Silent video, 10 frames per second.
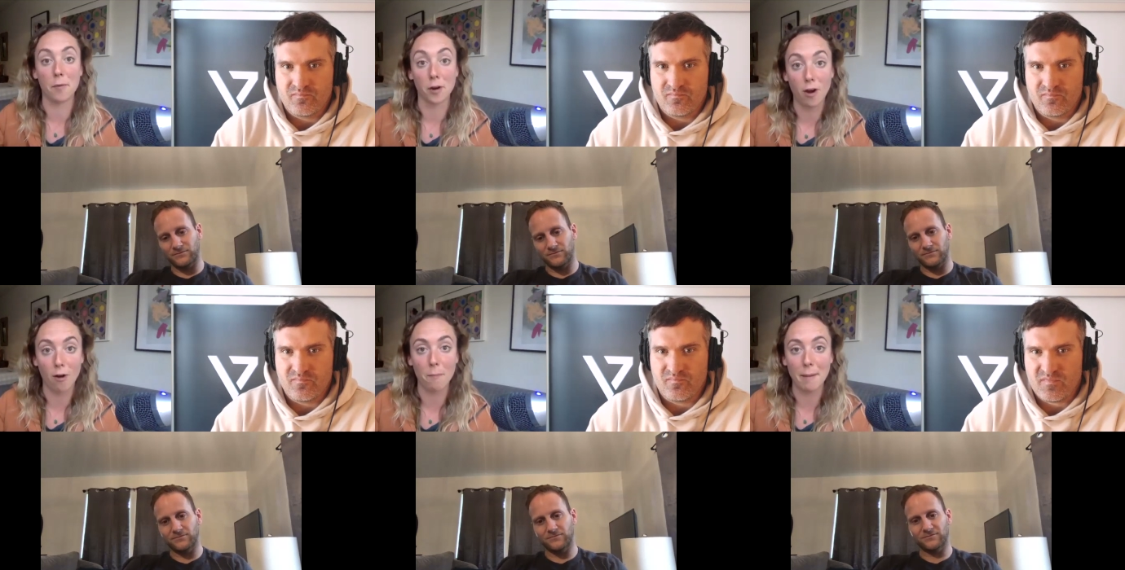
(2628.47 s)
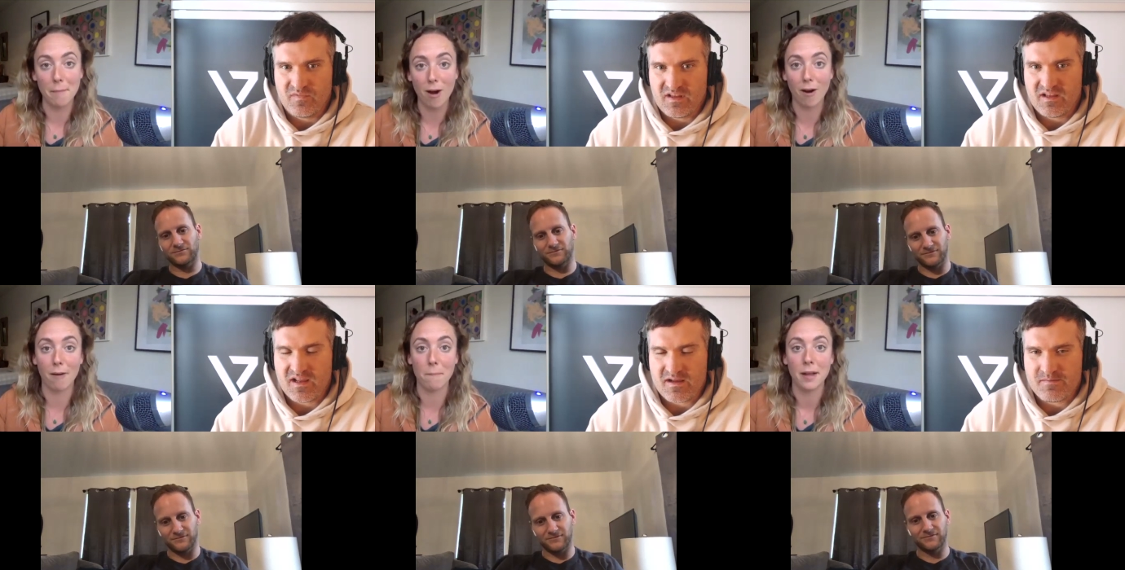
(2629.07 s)
Speaker 1: or call my
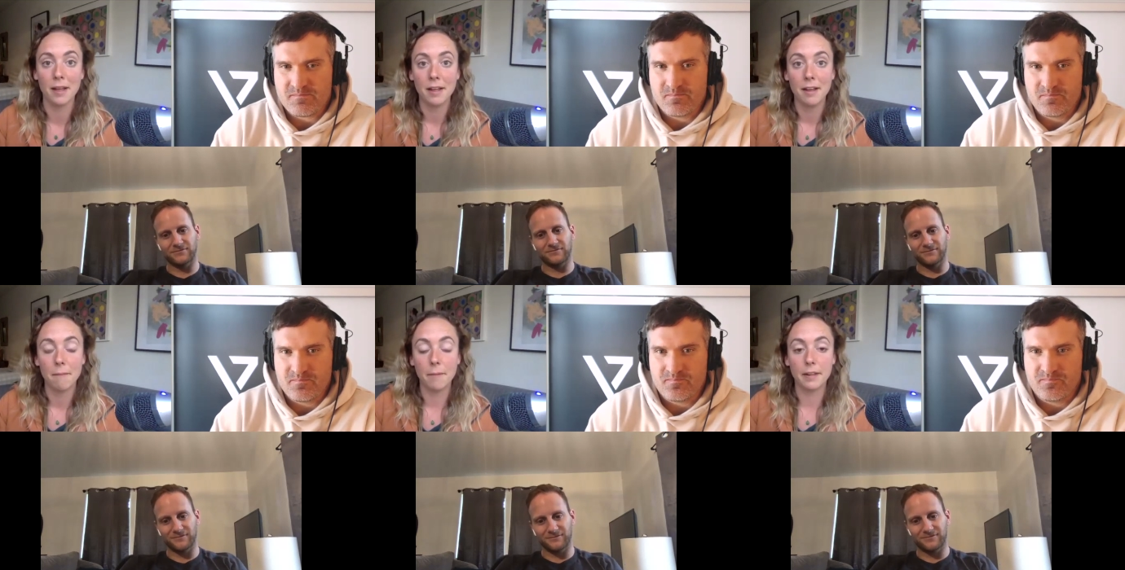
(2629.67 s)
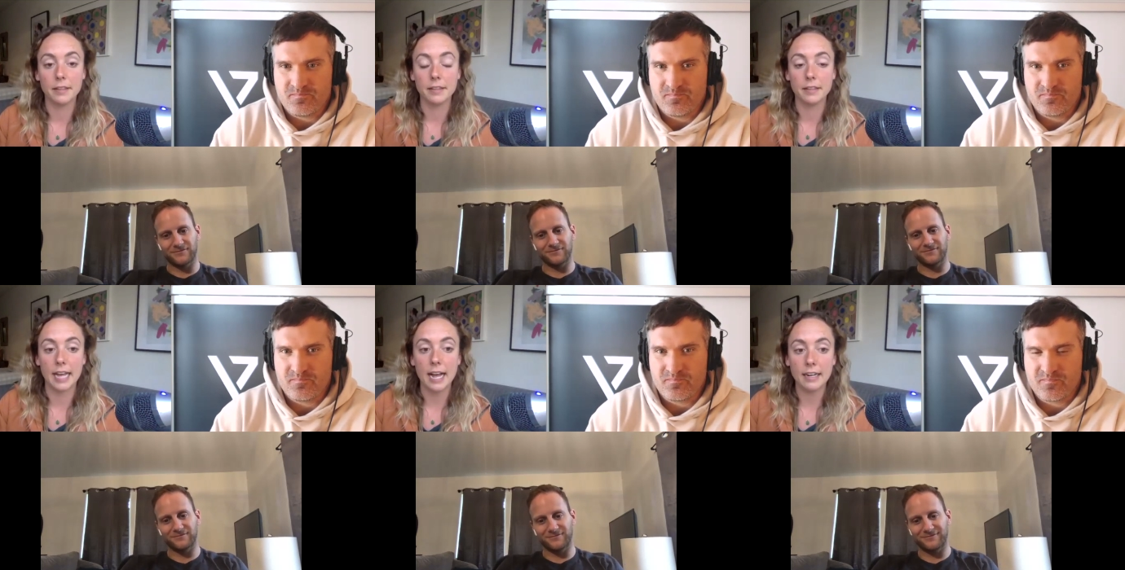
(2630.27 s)
mom. Yeah. But
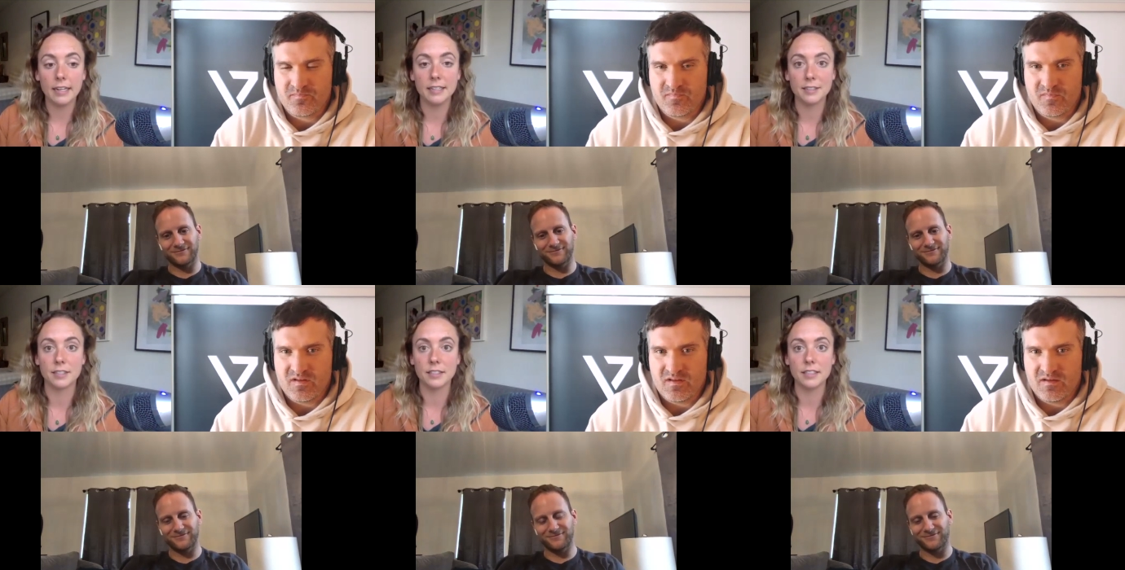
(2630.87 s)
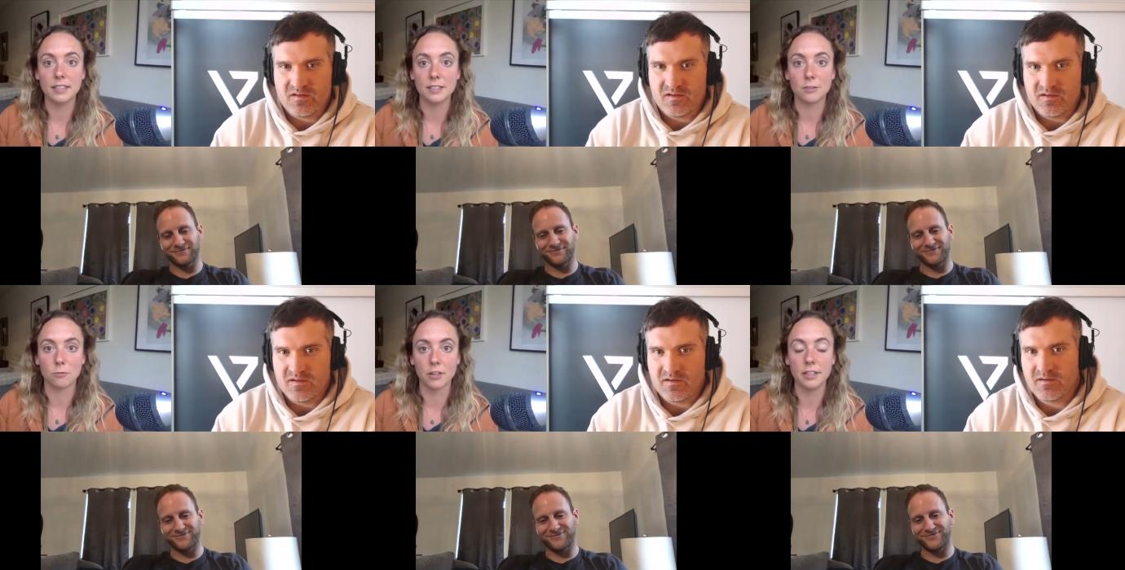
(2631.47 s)
that is
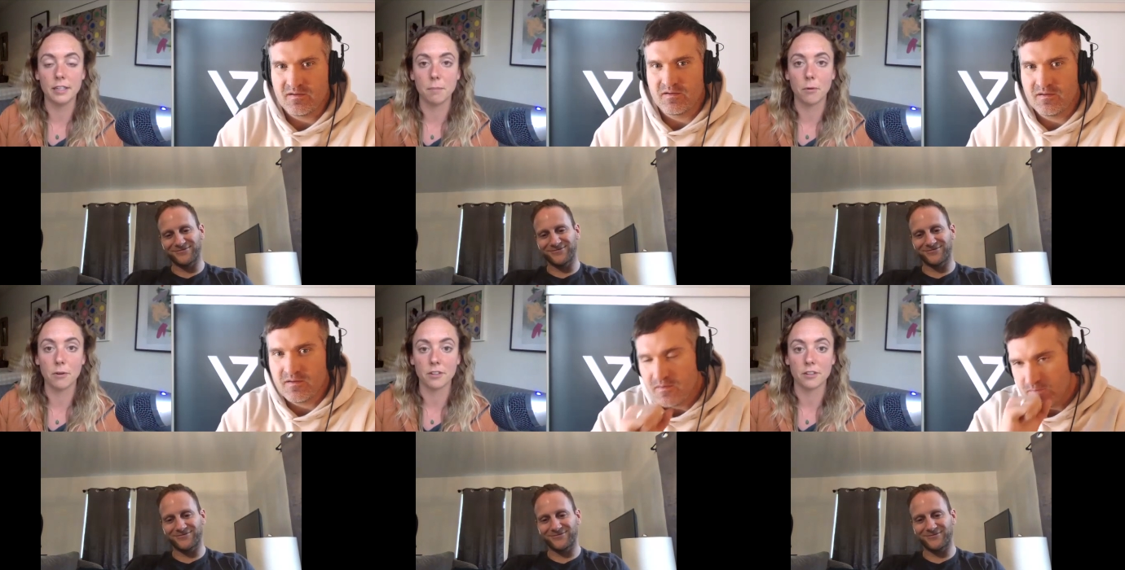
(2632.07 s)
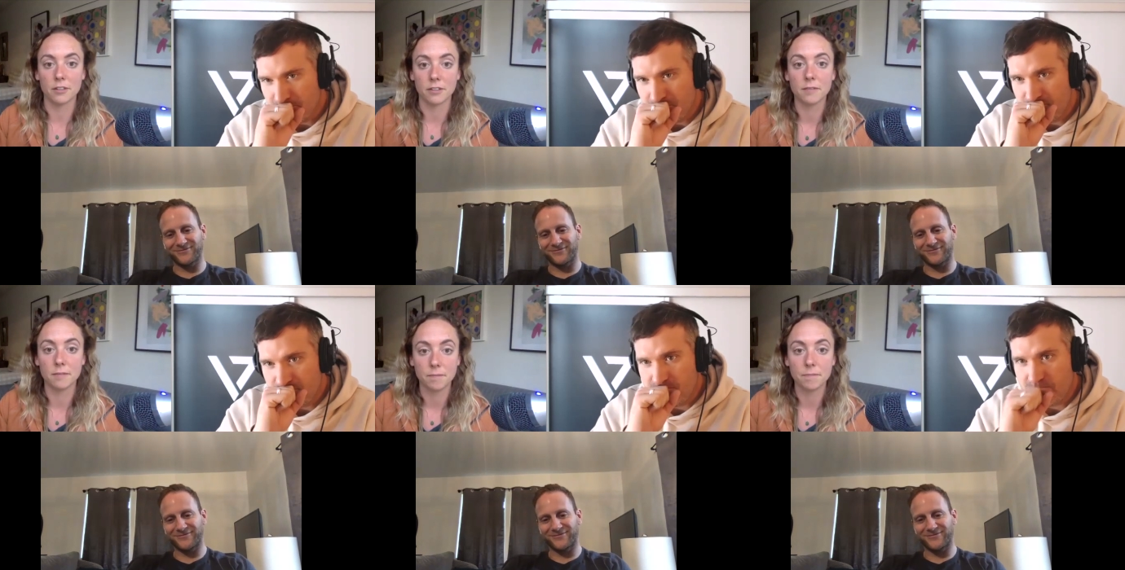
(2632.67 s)
is really important.
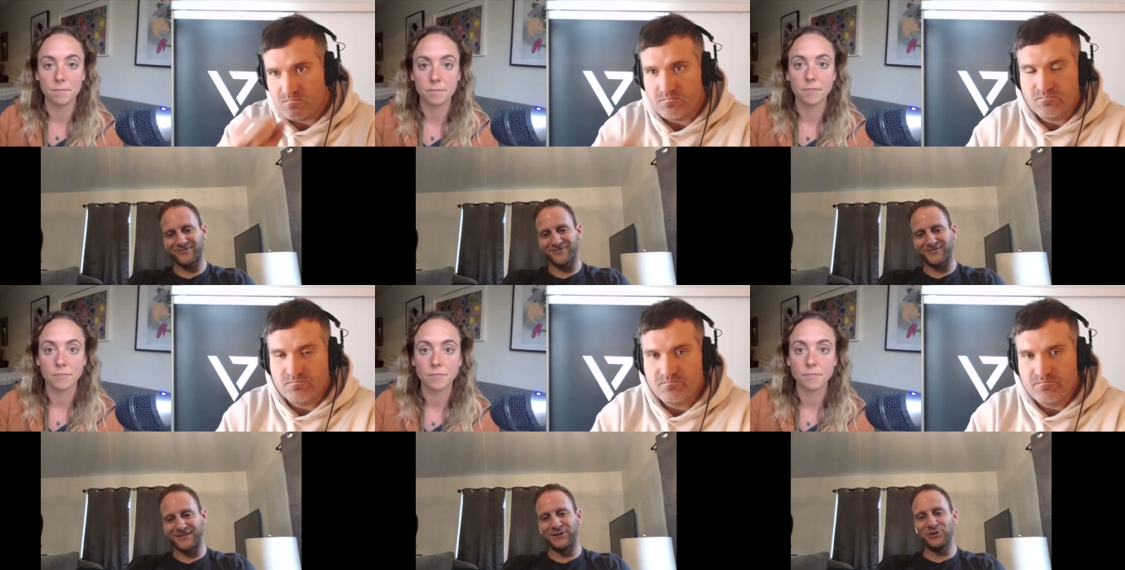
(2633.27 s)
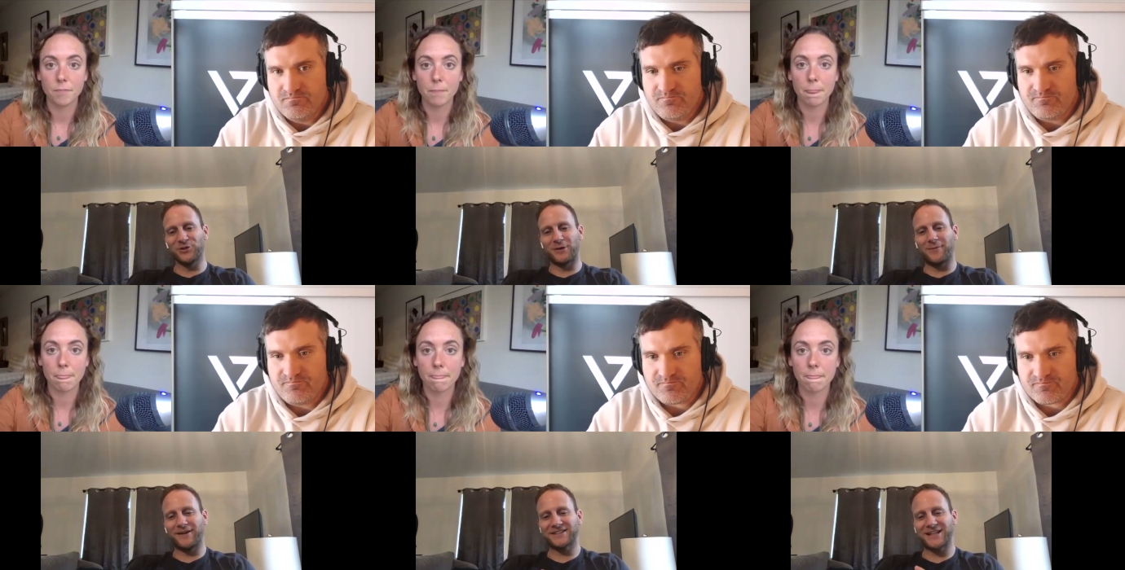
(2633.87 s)
Speaker 2: You and your mom
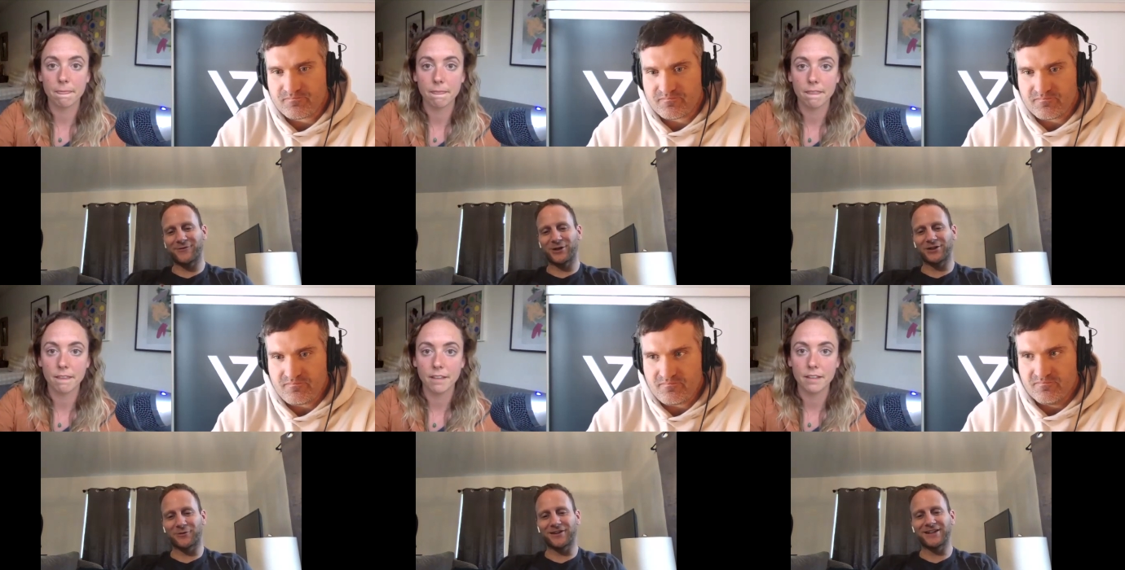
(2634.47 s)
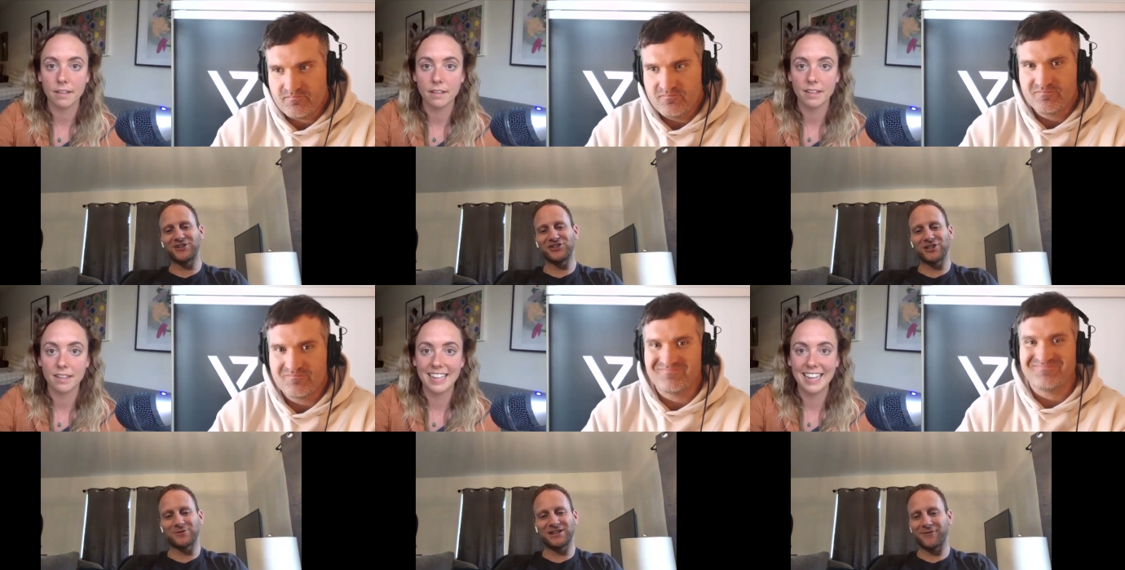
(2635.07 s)
must have quite the relationship.
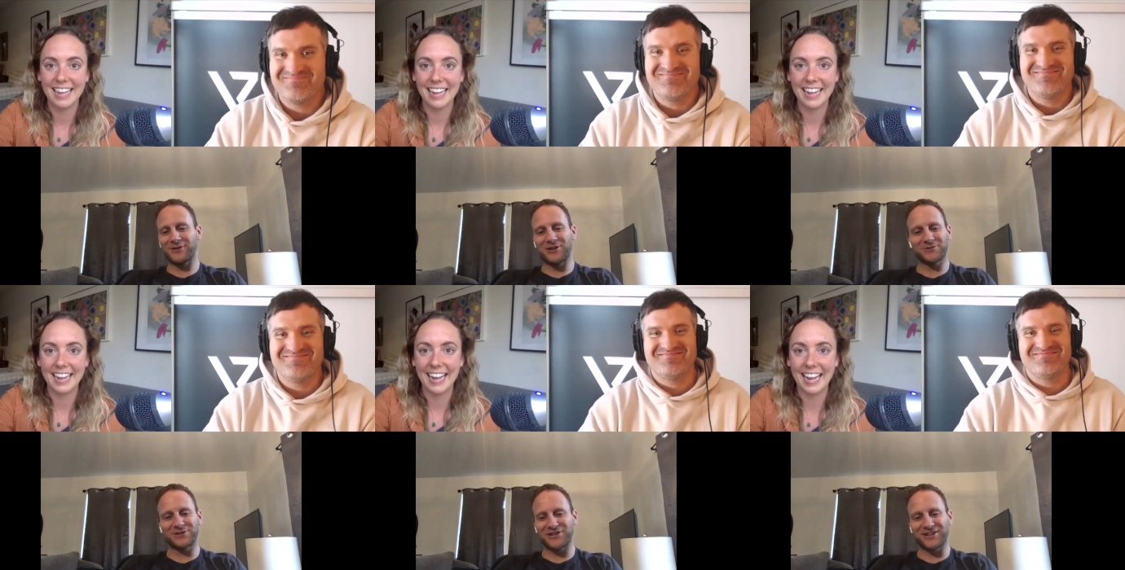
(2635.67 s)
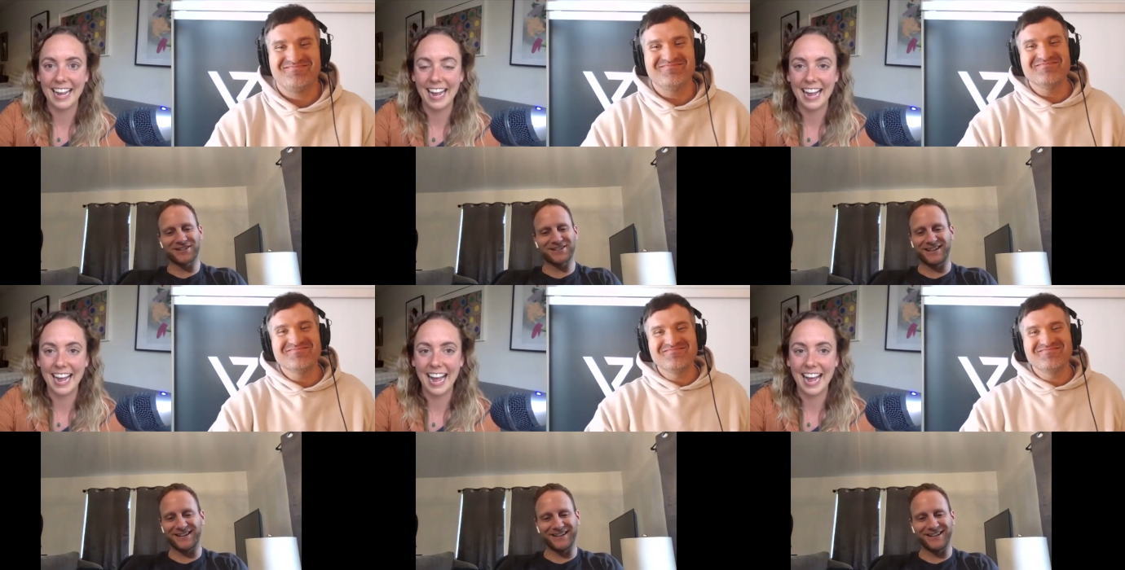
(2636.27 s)
She never knows what you're going to say.